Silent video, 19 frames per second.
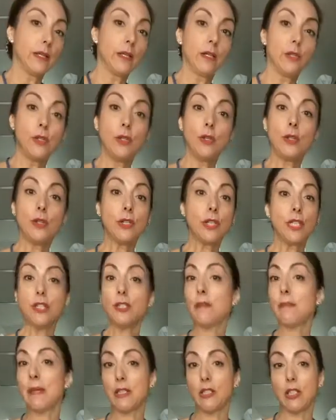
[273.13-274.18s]
you don't need to
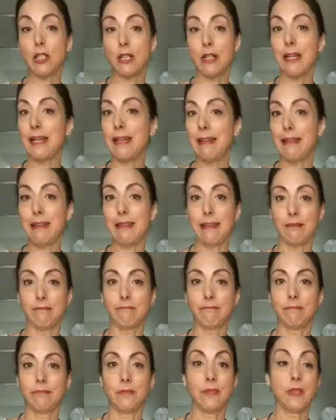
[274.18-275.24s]
measure anything
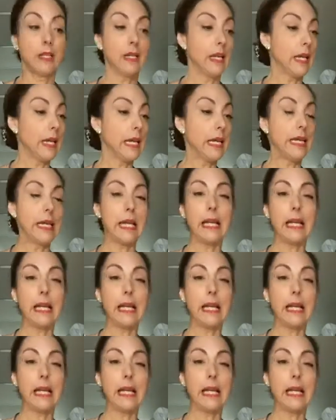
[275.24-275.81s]
in